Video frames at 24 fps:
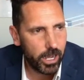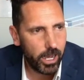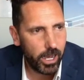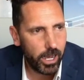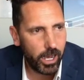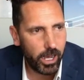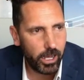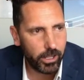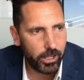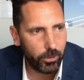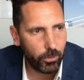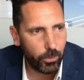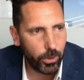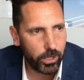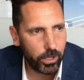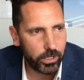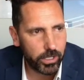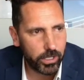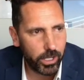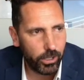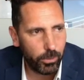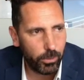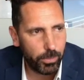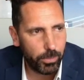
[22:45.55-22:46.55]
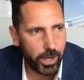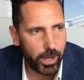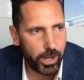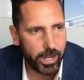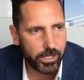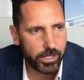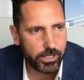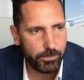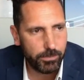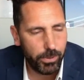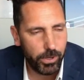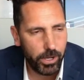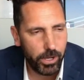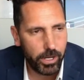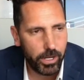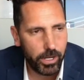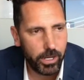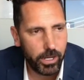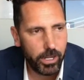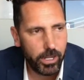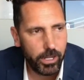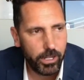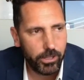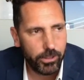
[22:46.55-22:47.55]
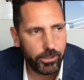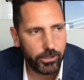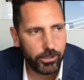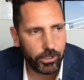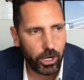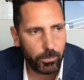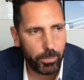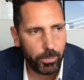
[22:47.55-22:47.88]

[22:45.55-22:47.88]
that wear yellow pants, but there